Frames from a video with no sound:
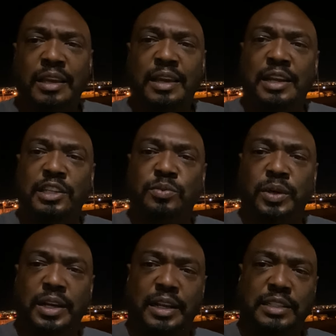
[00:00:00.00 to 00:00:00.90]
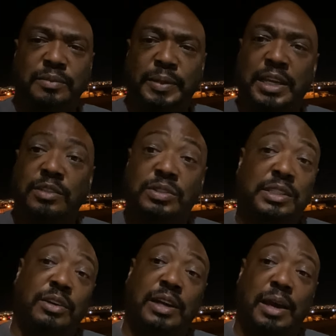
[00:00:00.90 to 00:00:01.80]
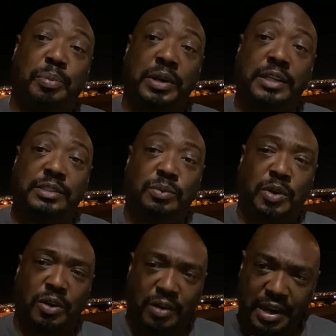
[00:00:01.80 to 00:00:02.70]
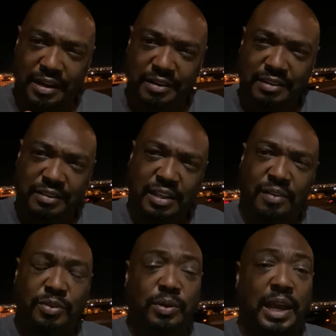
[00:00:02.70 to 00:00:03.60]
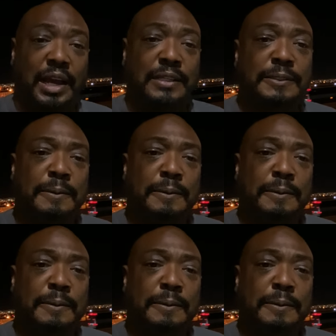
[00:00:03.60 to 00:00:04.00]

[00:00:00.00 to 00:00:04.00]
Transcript: it is what it is, because we still gotta put in some work, right? Love you guys.